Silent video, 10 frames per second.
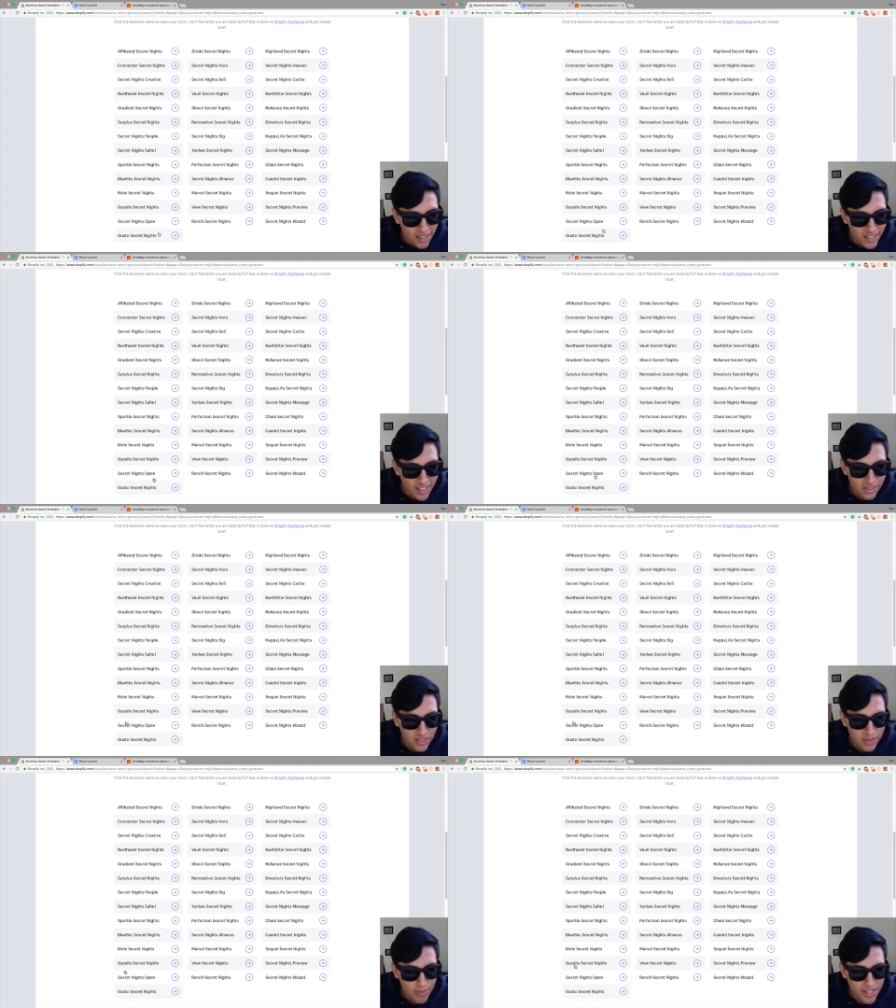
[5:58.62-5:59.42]
Yeah, so
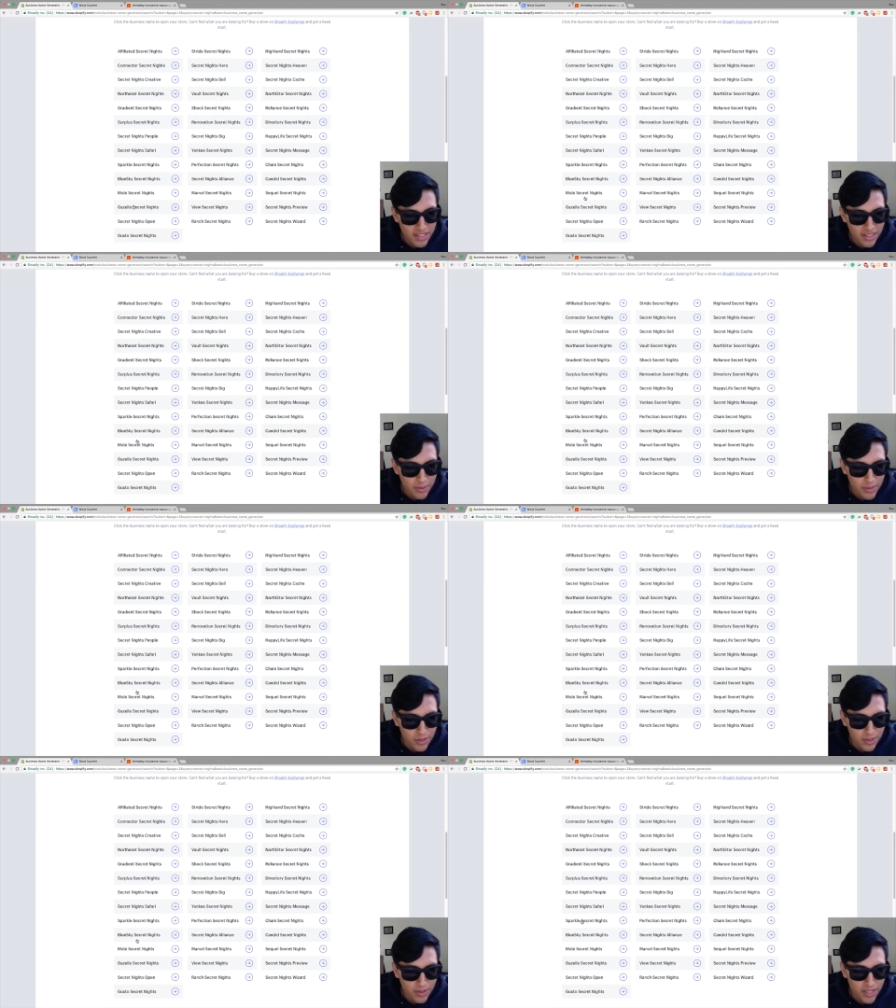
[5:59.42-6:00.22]
this is basically what
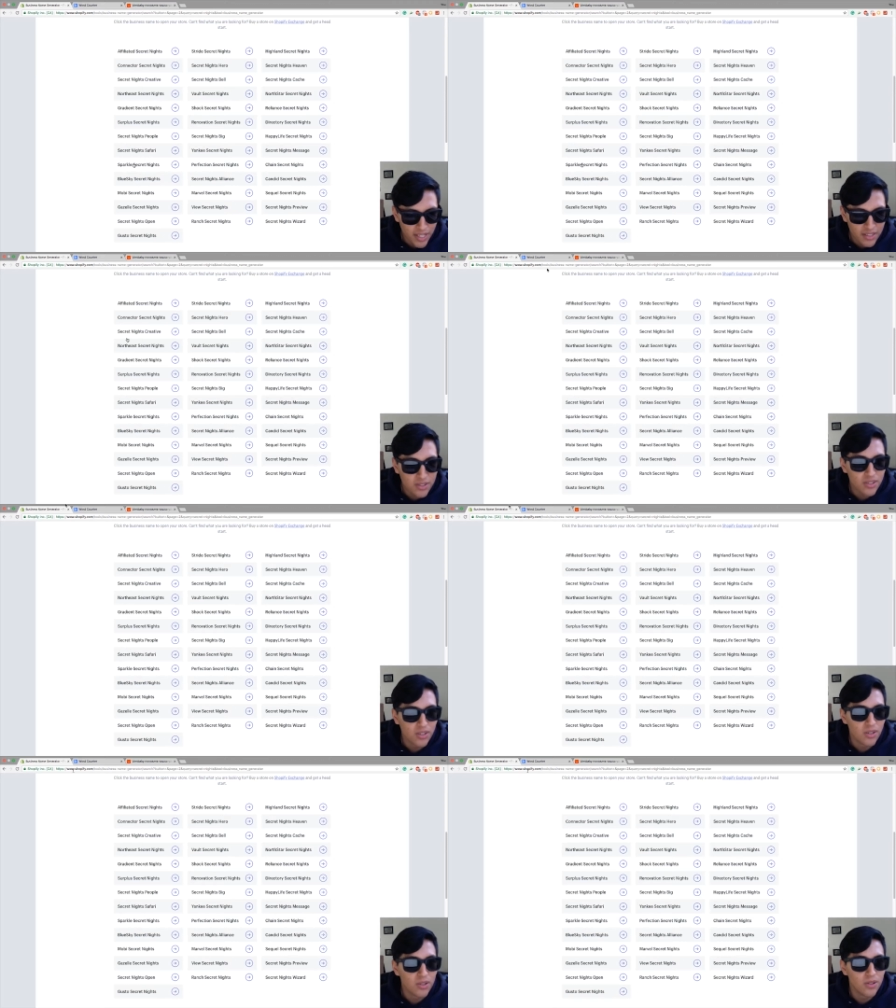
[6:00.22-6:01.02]
you do, guys. You just
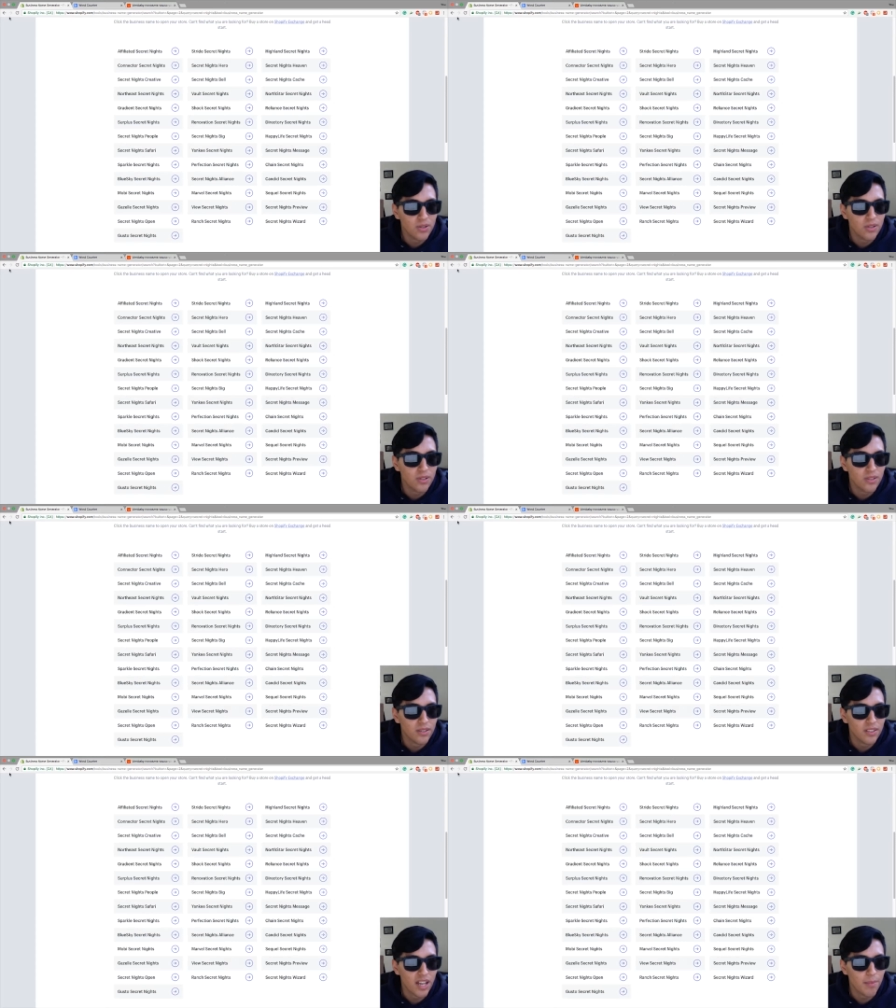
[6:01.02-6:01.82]
go
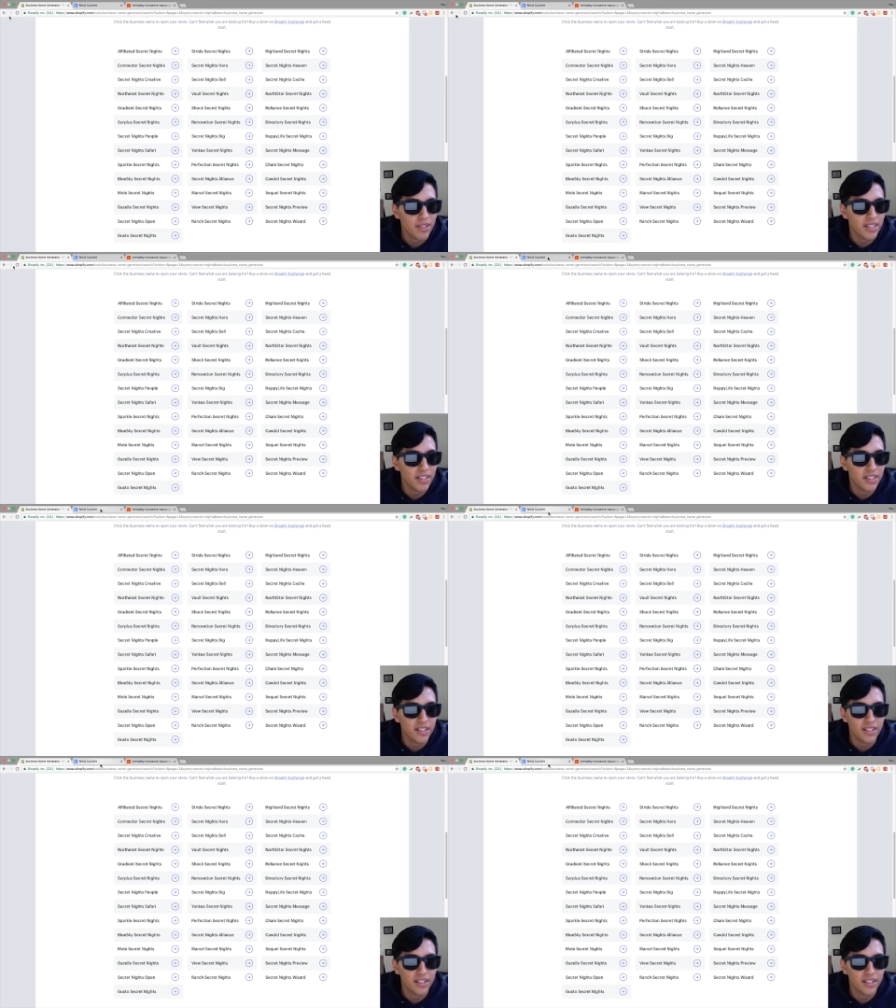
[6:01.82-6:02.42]
type in